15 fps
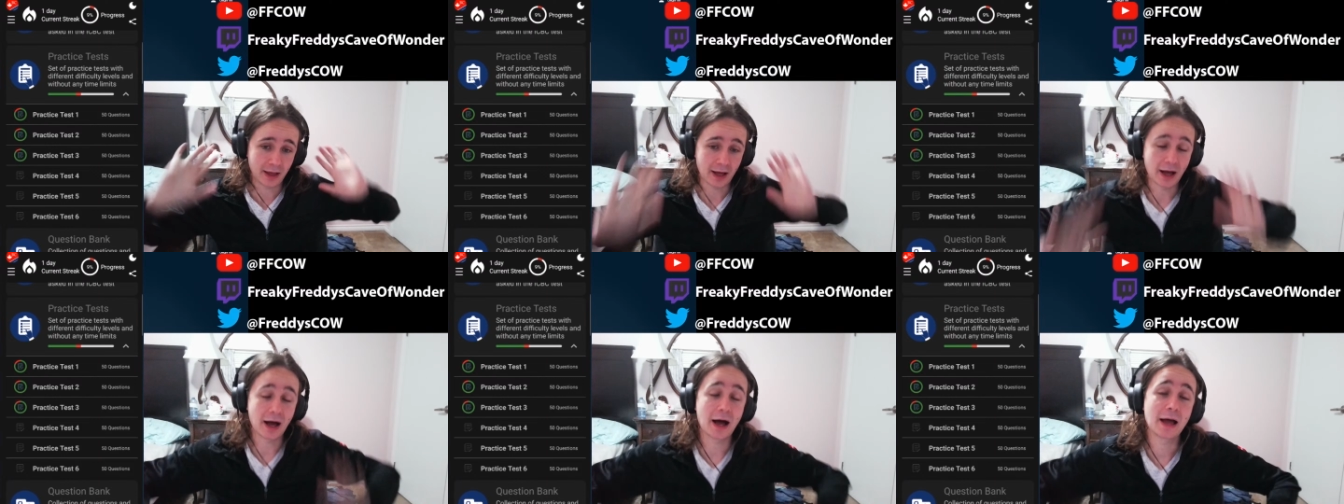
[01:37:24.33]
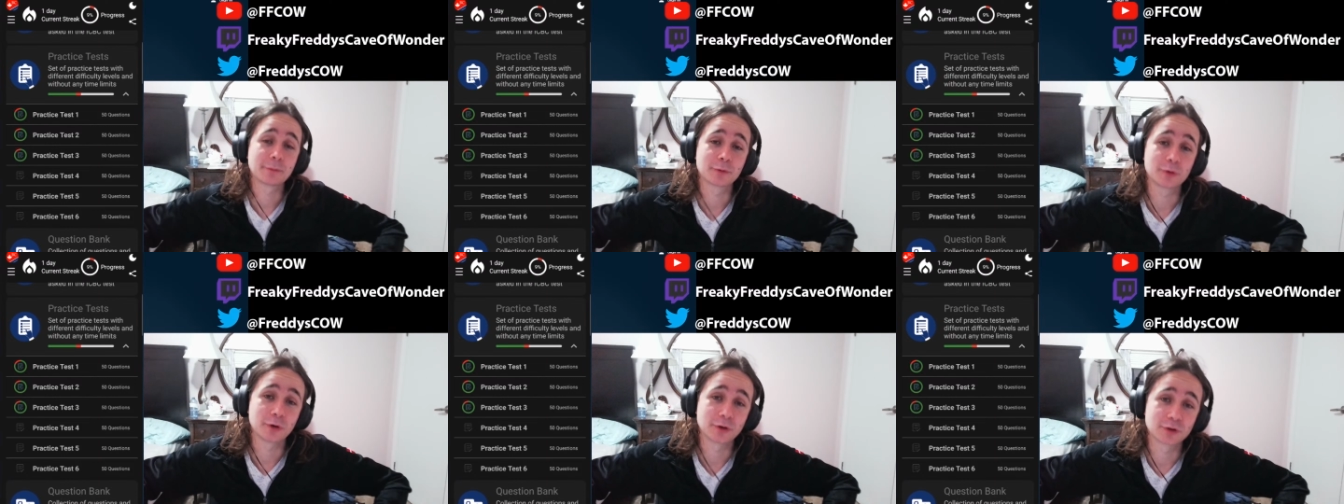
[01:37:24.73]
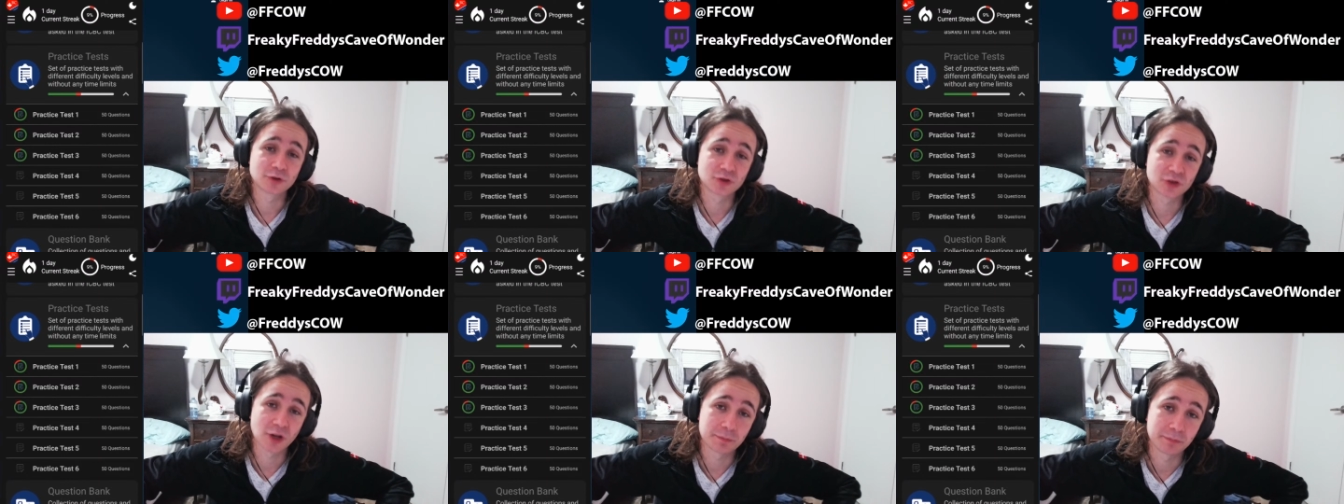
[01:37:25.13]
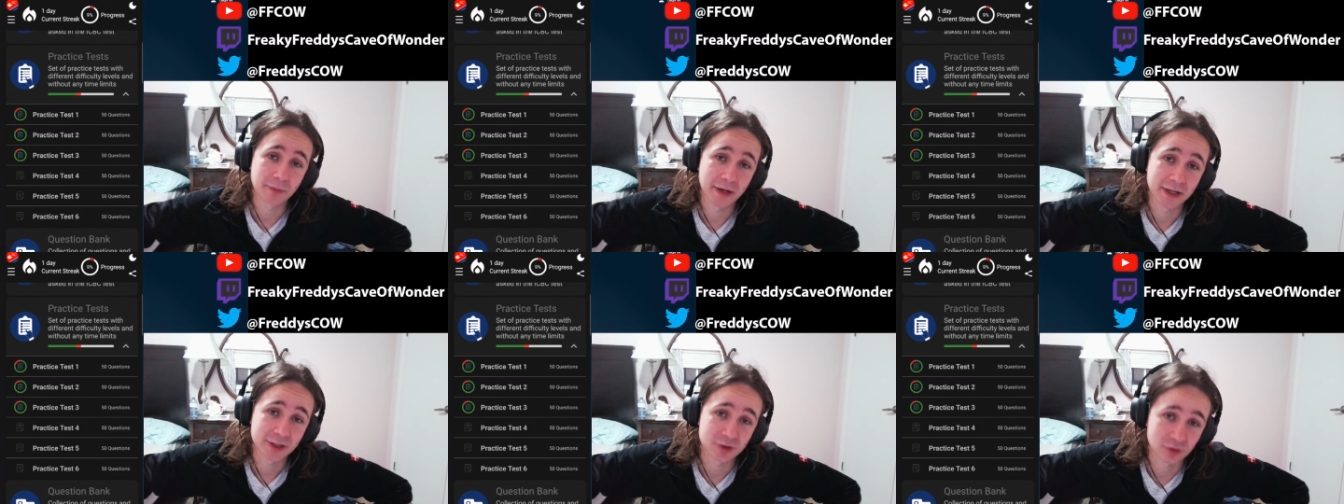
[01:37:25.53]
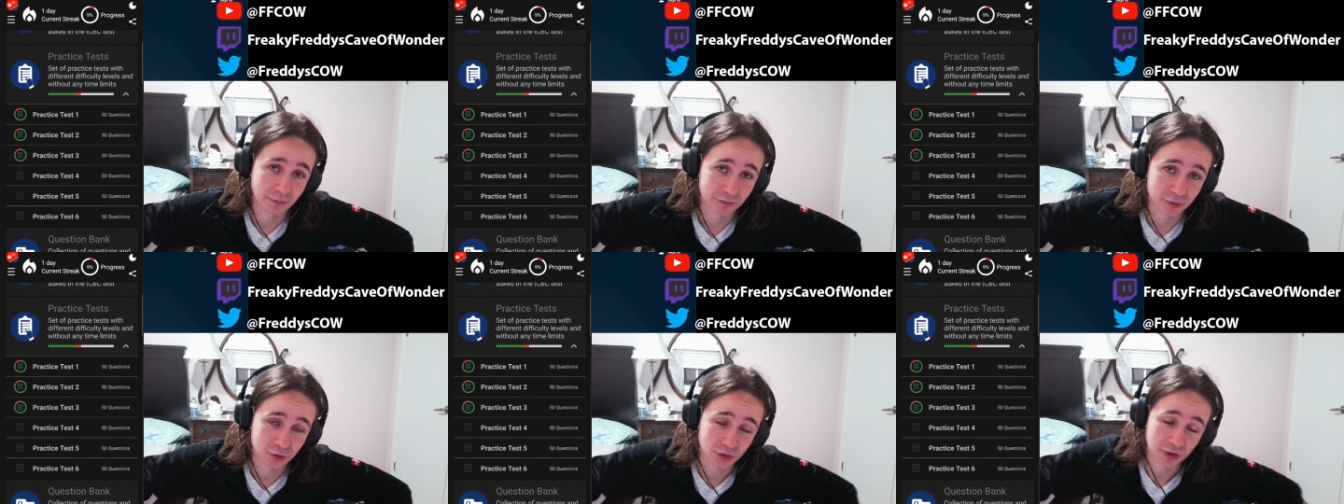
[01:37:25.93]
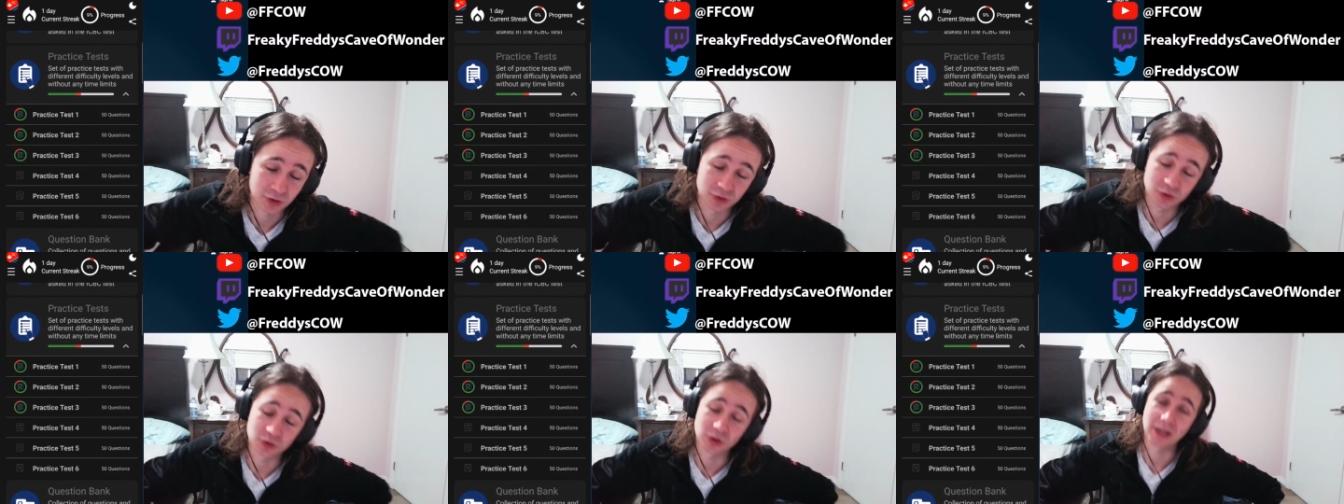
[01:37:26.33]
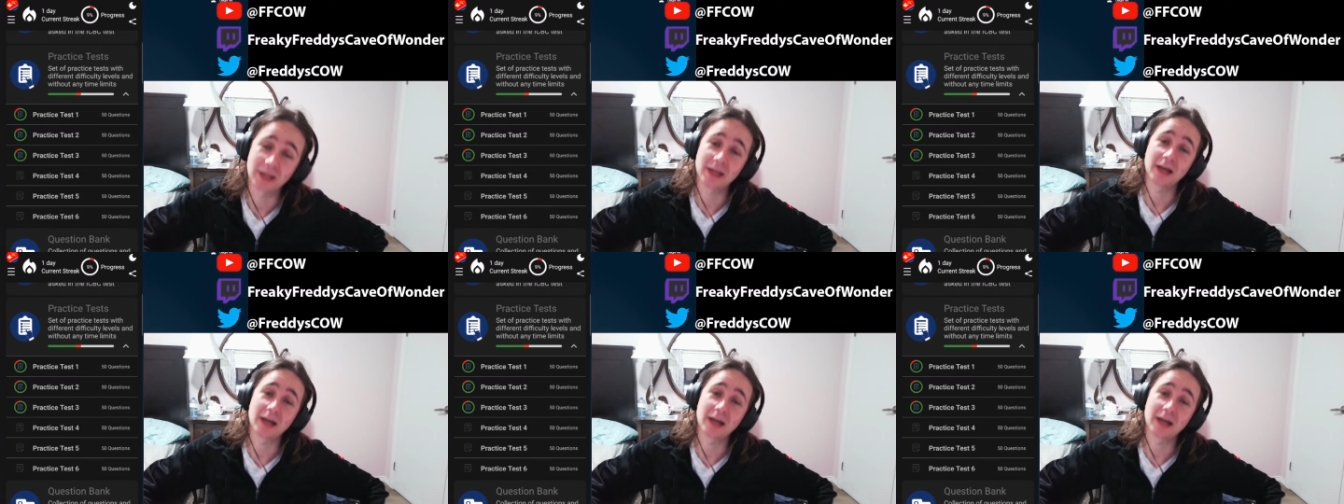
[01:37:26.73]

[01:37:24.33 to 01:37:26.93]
I'm going to stop my stream for today.